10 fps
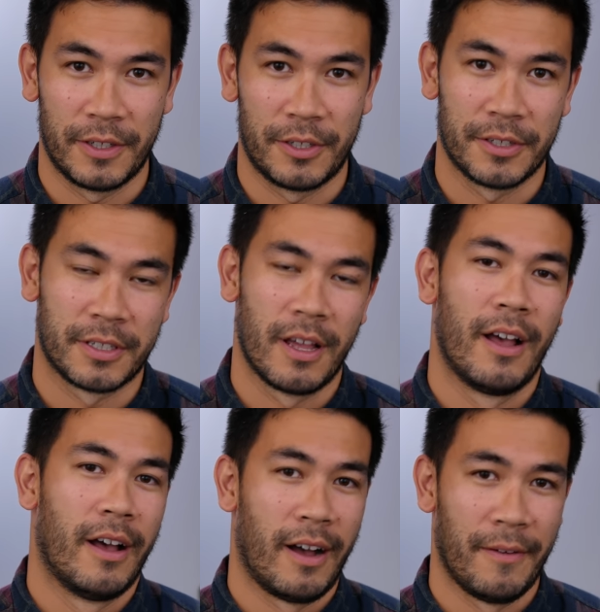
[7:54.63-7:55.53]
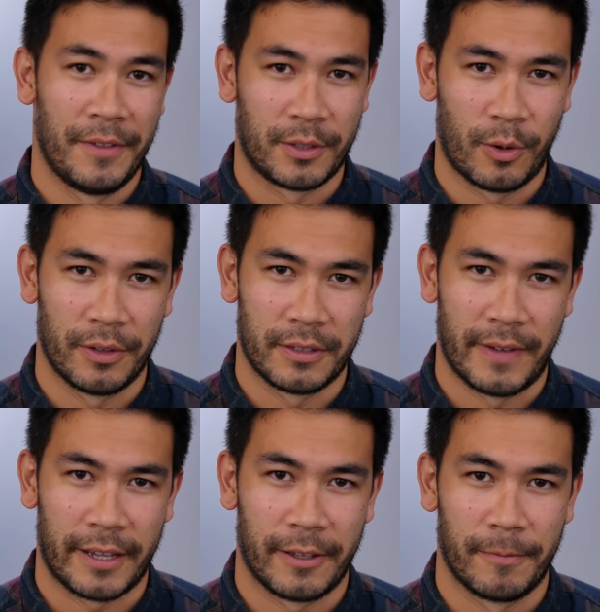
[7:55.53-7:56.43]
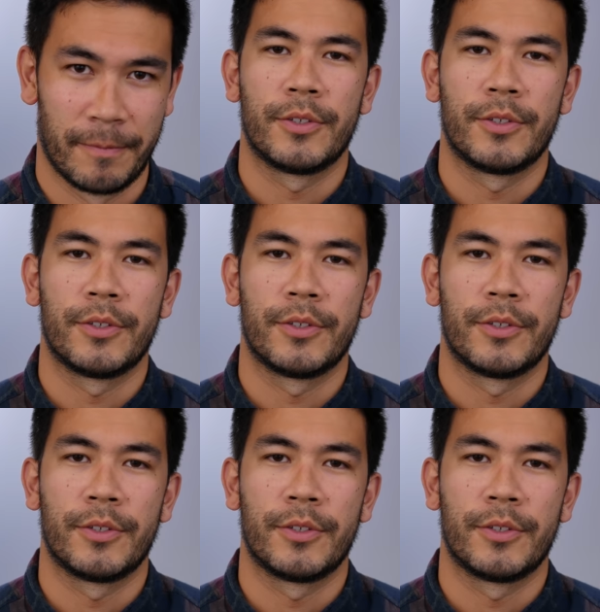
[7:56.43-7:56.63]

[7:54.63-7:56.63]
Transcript: features of this cordless vacuum.